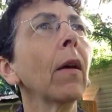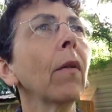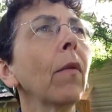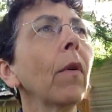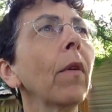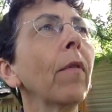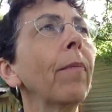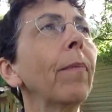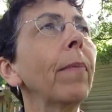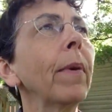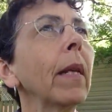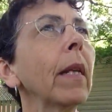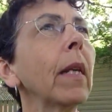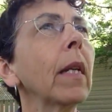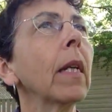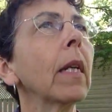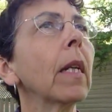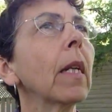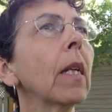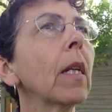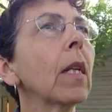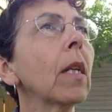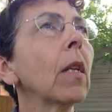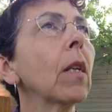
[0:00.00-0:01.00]
We've
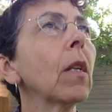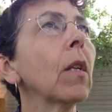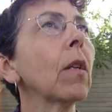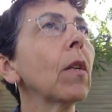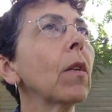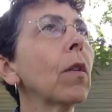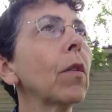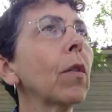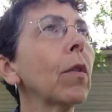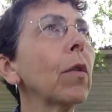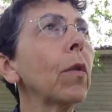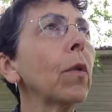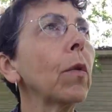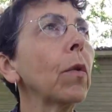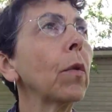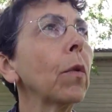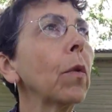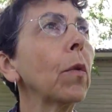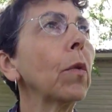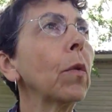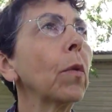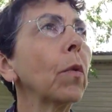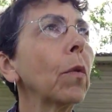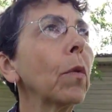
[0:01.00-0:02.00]
been
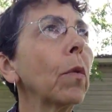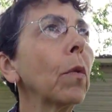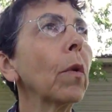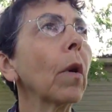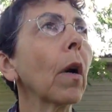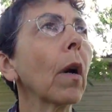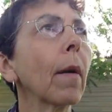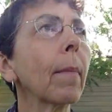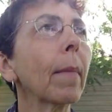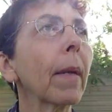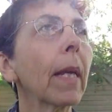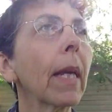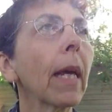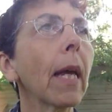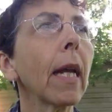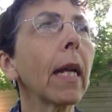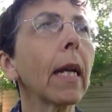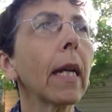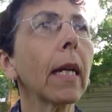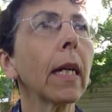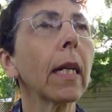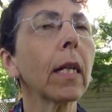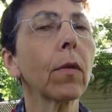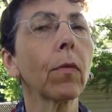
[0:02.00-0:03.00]
to our
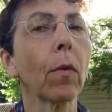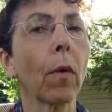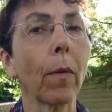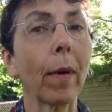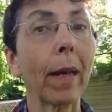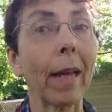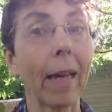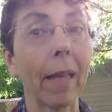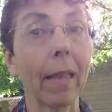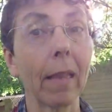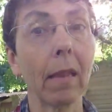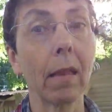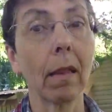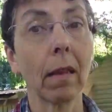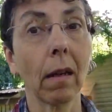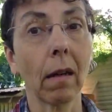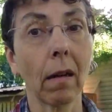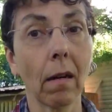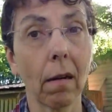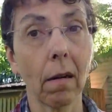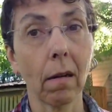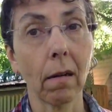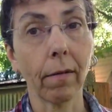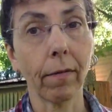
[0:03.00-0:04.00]
mechanics where we had the
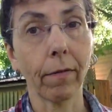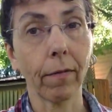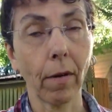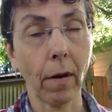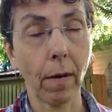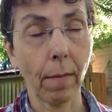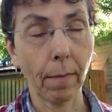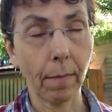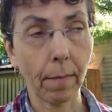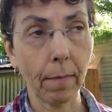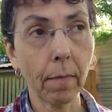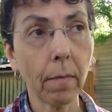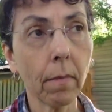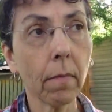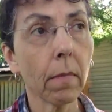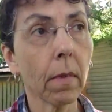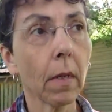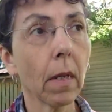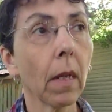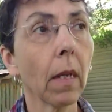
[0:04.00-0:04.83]
car from